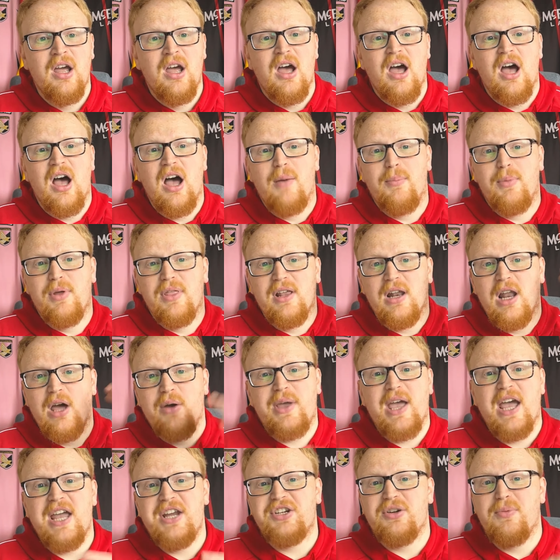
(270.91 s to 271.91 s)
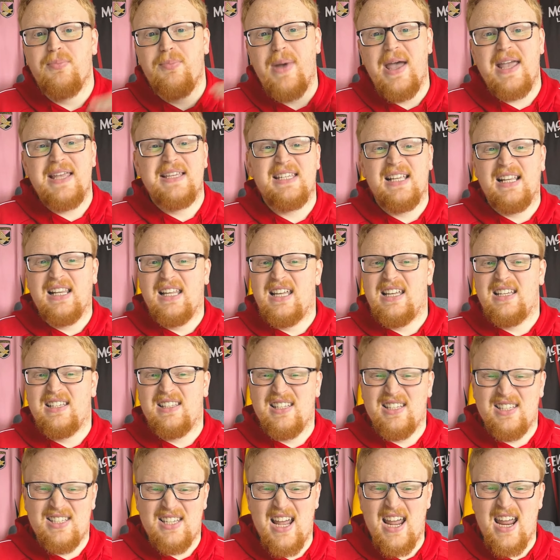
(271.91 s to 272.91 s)
But the location basically is
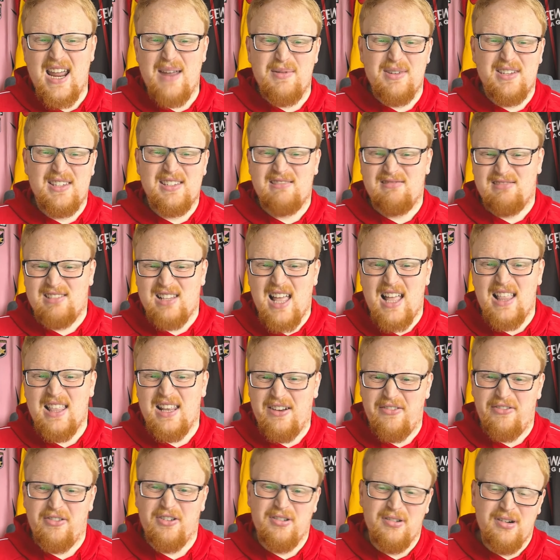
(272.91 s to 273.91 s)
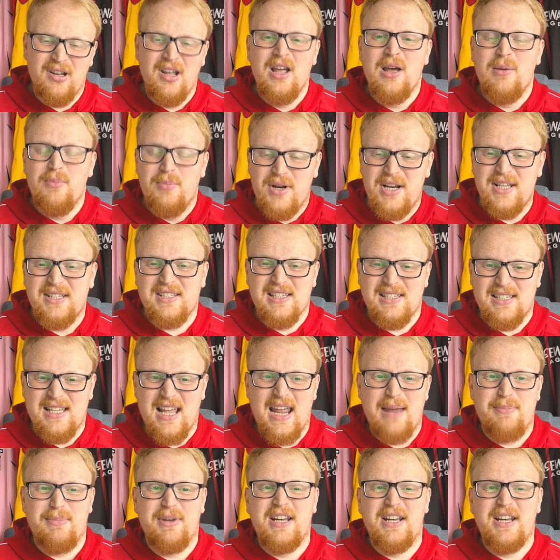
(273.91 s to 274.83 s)
the same, it's slightly different, but it's the same.